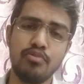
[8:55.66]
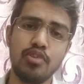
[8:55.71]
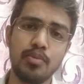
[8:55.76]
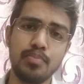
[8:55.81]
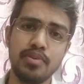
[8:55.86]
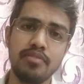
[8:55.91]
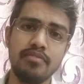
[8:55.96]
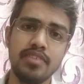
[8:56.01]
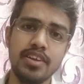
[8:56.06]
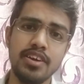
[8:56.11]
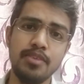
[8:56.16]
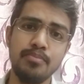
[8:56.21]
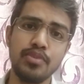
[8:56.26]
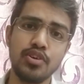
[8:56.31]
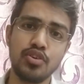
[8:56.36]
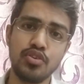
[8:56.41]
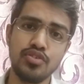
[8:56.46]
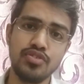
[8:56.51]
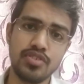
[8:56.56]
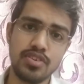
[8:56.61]
properly,
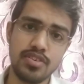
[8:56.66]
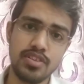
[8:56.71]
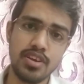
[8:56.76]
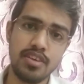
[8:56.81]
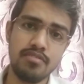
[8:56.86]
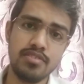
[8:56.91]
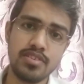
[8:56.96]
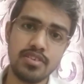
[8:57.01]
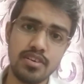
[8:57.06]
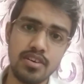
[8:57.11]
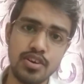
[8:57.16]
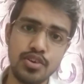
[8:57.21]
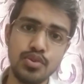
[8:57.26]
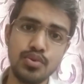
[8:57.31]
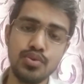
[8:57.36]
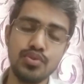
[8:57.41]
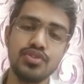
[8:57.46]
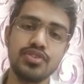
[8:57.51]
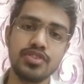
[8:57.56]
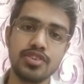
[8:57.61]
because there is a
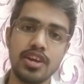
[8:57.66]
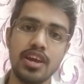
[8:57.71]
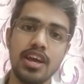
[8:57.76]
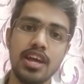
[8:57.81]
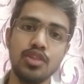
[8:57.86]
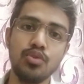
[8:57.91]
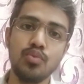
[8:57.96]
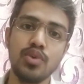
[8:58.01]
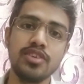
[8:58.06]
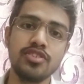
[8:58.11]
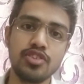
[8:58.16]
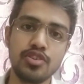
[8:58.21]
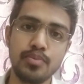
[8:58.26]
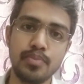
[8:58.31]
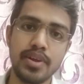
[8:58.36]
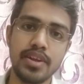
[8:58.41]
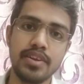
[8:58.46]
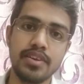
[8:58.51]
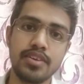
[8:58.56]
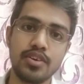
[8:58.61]
huge
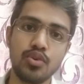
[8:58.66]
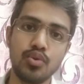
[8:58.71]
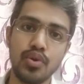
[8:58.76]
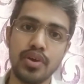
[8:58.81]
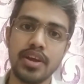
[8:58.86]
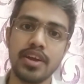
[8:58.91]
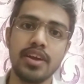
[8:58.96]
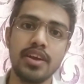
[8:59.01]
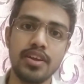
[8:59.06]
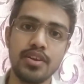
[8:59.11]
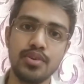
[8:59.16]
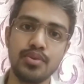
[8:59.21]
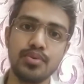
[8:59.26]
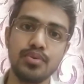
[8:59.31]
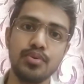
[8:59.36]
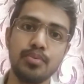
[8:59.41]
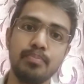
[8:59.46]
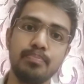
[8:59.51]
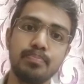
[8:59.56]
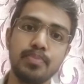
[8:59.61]
investment going
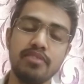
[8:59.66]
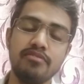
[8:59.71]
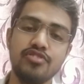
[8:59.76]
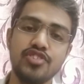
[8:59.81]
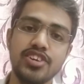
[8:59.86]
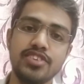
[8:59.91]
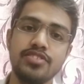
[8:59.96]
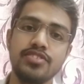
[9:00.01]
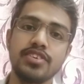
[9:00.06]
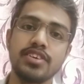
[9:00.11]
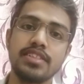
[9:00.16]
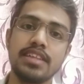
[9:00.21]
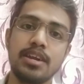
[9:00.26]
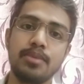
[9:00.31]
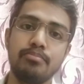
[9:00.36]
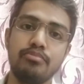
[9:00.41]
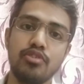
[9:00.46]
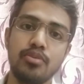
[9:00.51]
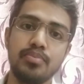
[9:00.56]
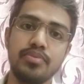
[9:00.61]
into purchasing
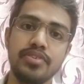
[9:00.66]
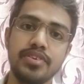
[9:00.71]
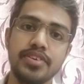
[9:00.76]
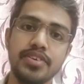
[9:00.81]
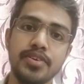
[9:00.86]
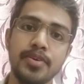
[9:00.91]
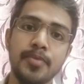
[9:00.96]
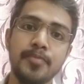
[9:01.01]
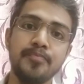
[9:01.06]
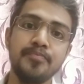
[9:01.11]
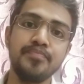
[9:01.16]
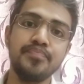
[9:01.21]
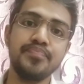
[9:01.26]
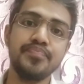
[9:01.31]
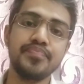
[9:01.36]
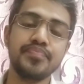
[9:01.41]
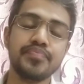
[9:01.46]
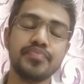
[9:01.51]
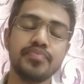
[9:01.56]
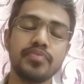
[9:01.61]
that property.
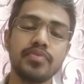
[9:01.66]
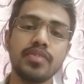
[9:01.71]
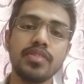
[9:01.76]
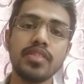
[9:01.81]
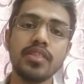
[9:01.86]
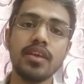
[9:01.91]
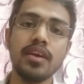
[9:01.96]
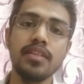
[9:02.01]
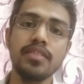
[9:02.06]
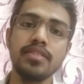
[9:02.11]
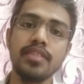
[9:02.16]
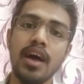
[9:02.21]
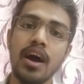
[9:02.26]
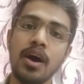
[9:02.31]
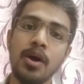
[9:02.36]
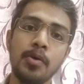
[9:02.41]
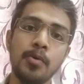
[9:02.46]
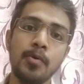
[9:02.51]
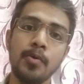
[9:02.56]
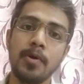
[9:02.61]

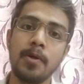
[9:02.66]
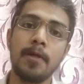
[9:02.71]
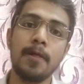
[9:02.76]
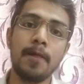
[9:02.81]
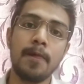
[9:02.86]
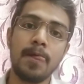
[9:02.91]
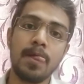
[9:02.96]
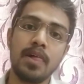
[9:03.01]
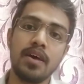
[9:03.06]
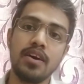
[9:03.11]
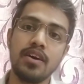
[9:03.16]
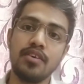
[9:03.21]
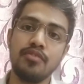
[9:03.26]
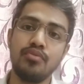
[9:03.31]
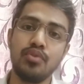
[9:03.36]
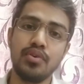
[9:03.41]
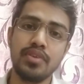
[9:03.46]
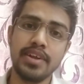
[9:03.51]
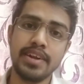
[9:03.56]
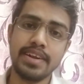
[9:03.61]
Now
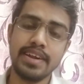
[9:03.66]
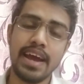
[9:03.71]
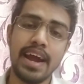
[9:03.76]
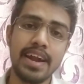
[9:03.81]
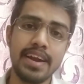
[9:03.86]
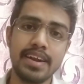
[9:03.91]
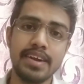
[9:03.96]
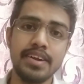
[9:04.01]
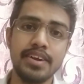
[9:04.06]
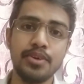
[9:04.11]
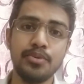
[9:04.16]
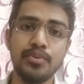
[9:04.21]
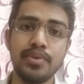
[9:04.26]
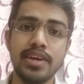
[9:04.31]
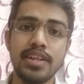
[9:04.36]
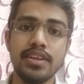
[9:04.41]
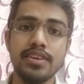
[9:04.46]
for the title due